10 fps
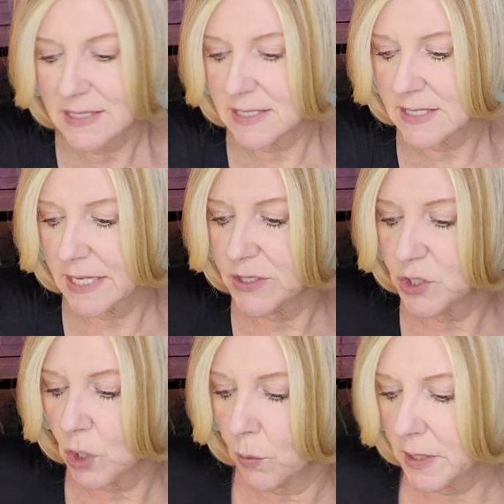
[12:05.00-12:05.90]
This is saying
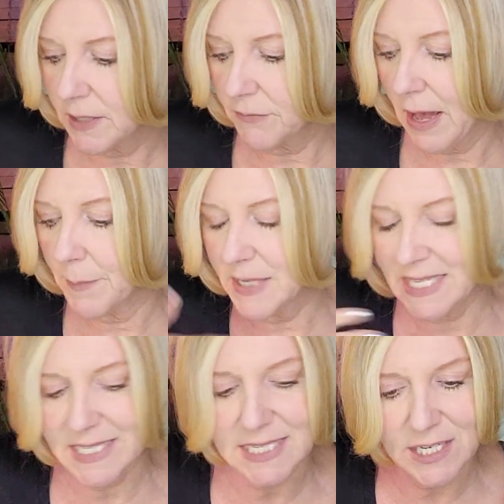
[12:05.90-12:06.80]
don't give up.
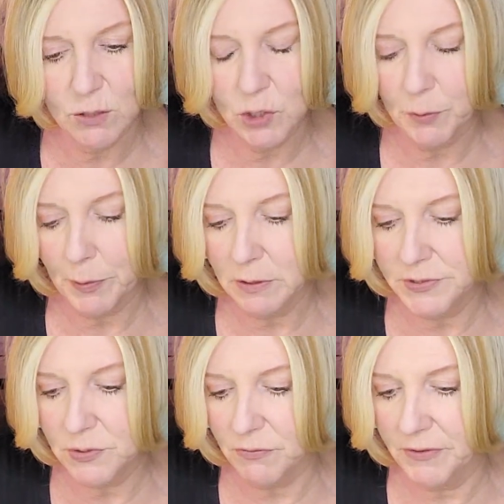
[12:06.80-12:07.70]
Continue to
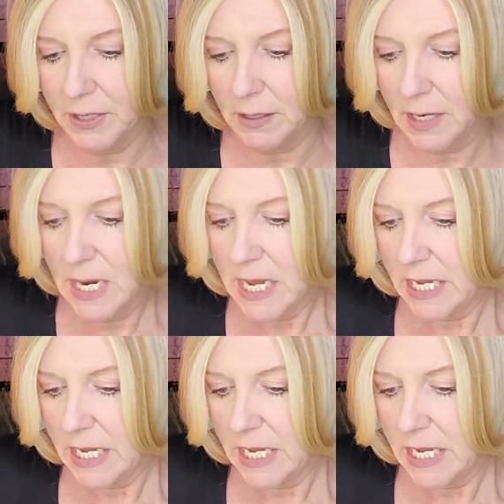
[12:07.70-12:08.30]
persevere